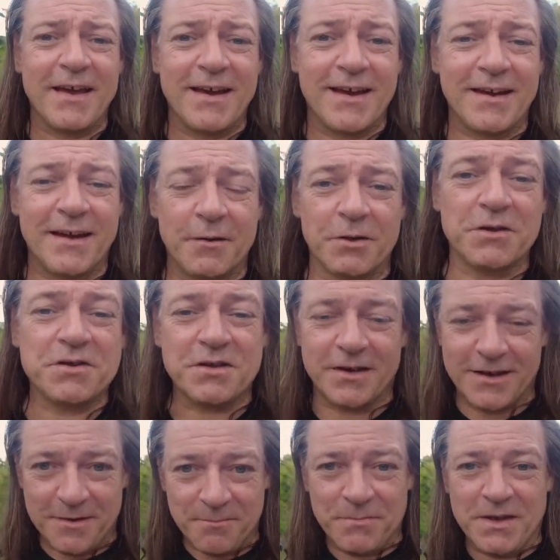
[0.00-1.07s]
And now you
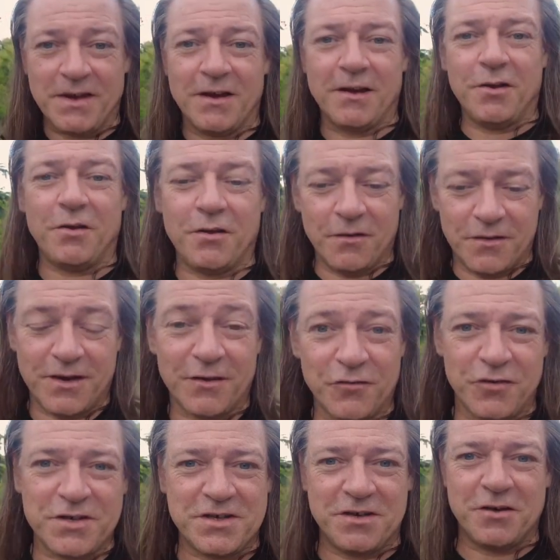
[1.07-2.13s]
see a lot of
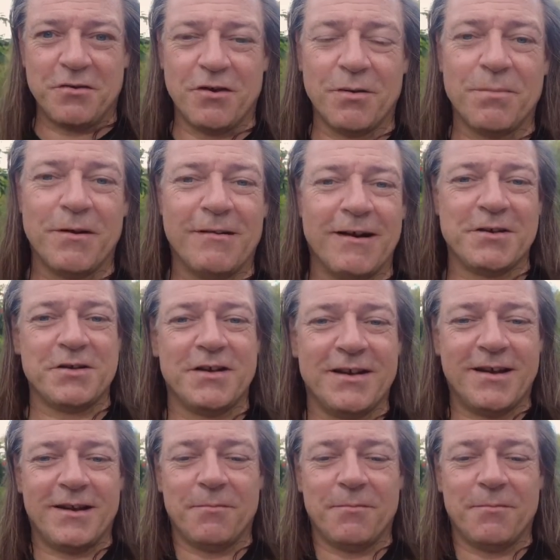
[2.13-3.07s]
countries in Europe are actually